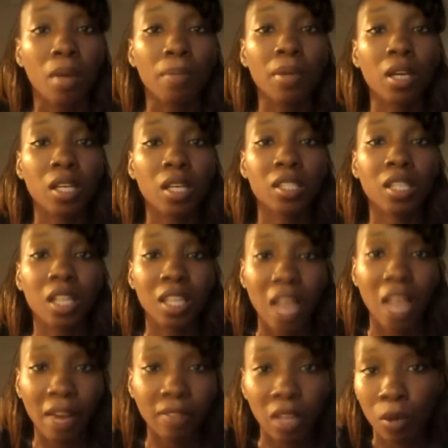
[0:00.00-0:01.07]
because of the
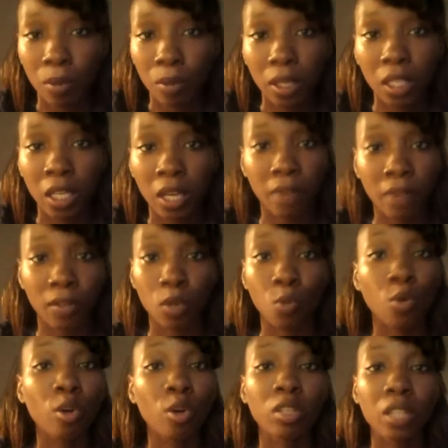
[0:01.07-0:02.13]
life that we live in the
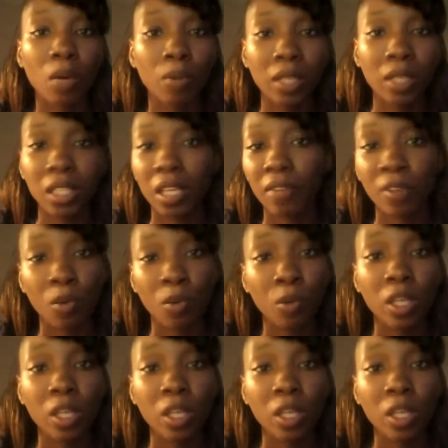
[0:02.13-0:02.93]
world that we live in.